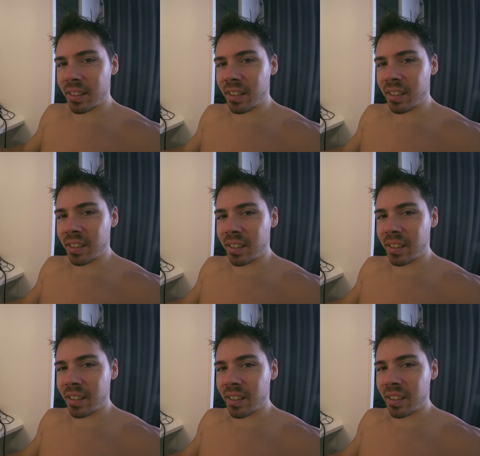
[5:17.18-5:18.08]

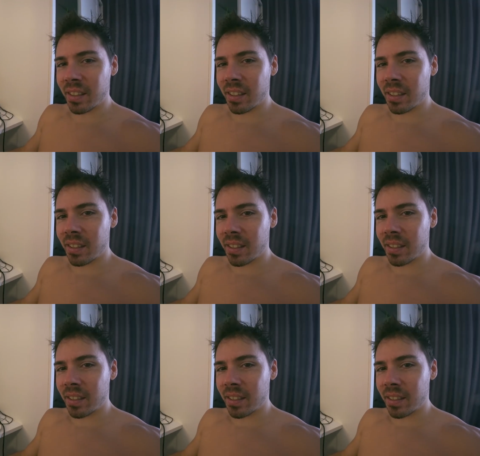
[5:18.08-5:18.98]

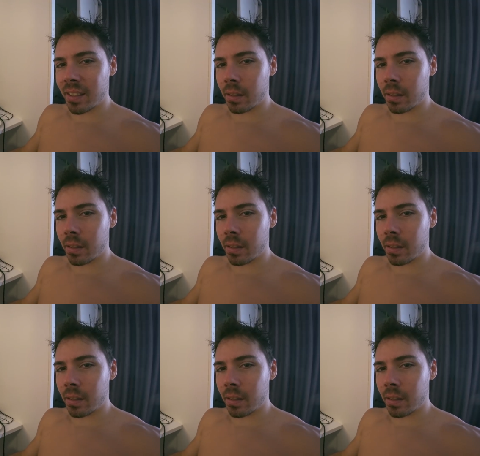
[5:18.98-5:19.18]
Nobody speaks.